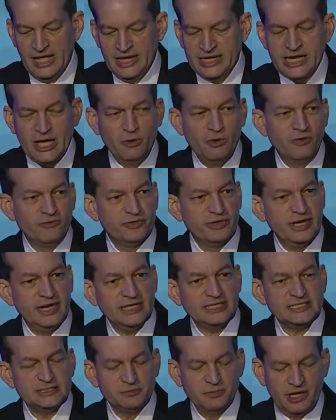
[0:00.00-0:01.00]
Now, over the
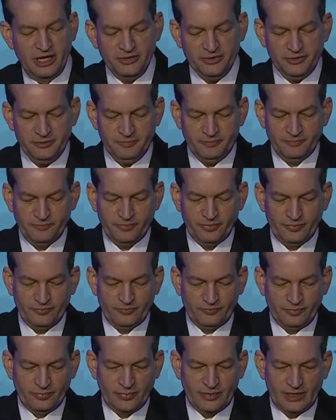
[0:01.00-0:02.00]
next month,
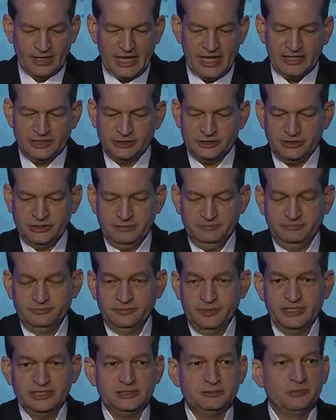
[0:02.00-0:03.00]
actually
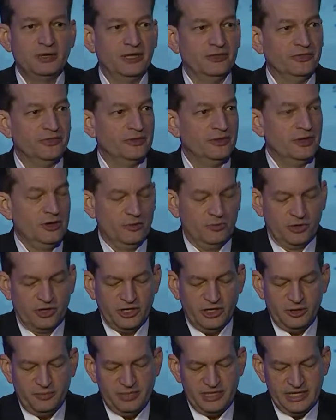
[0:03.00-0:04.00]
this month, we're
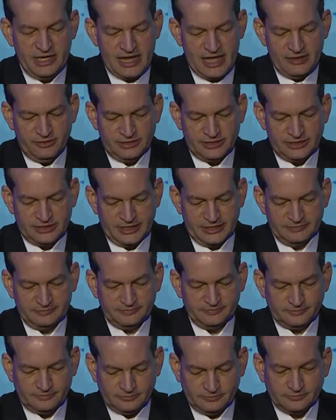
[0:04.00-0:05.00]
going to be announcing
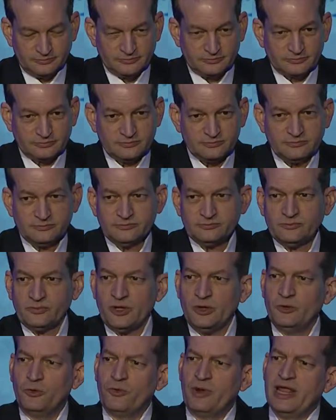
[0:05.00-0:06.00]

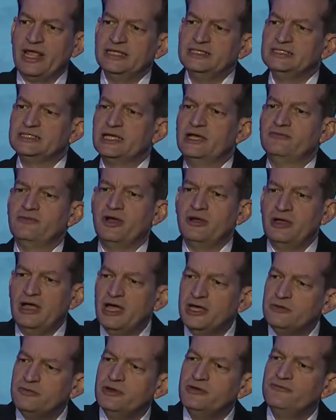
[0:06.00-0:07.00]
grants of
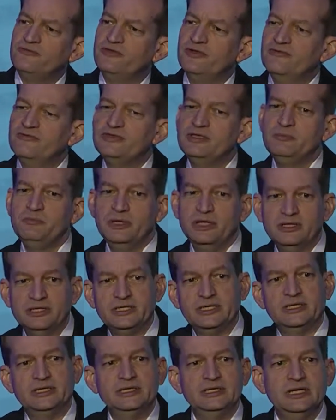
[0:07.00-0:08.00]
$150
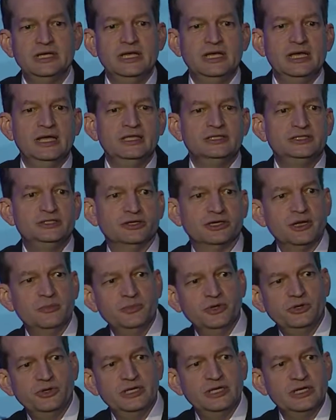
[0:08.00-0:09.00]
million to
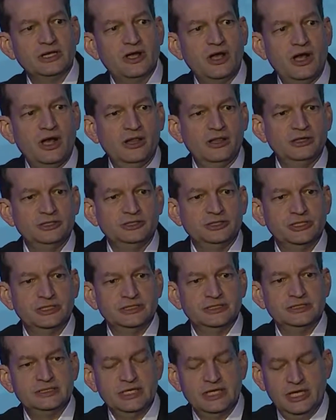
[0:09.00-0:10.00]
community
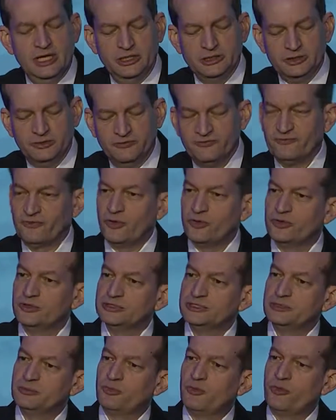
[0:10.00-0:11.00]
colleges to further
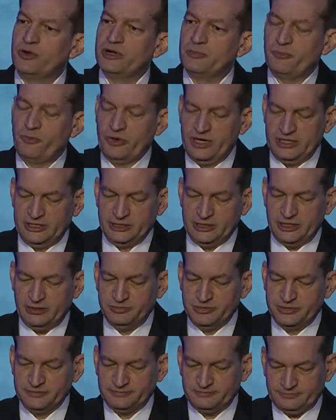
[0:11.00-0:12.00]
support
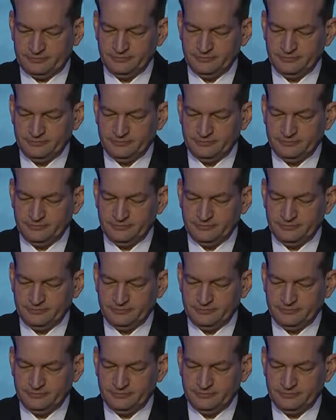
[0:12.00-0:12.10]
apprenticeships.